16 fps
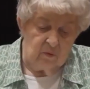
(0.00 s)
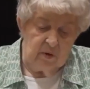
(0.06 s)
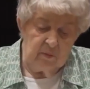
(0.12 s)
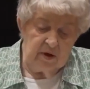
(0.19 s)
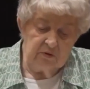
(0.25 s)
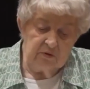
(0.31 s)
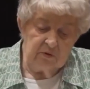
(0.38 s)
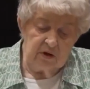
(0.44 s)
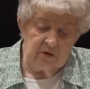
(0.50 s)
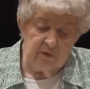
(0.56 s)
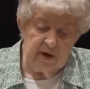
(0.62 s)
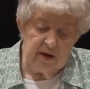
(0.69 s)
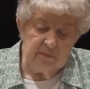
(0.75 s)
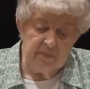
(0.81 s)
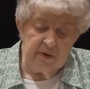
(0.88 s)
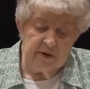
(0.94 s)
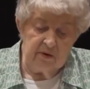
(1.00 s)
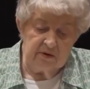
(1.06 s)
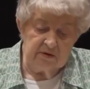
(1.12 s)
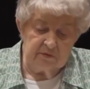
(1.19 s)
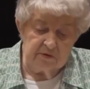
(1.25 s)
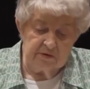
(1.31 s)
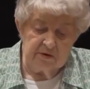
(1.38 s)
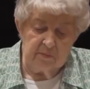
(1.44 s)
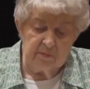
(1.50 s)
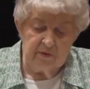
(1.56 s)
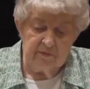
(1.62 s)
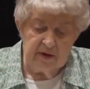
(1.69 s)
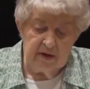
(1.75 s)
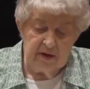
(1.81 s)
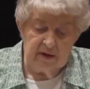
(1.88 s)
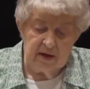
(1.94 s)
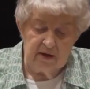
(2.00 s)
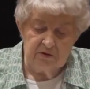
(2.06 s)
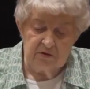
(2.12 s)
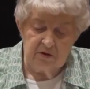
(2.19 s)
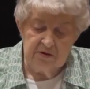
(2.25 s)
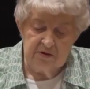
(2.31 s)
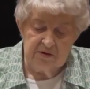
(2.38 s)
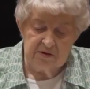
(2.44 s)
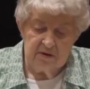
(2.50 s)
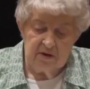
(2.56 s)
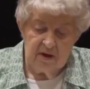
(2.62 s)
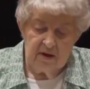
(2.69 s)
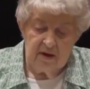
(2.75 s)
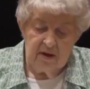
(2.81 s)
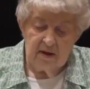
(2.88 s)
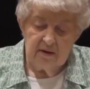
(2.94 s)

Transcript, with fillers: We went to our grandparents for summer vacations.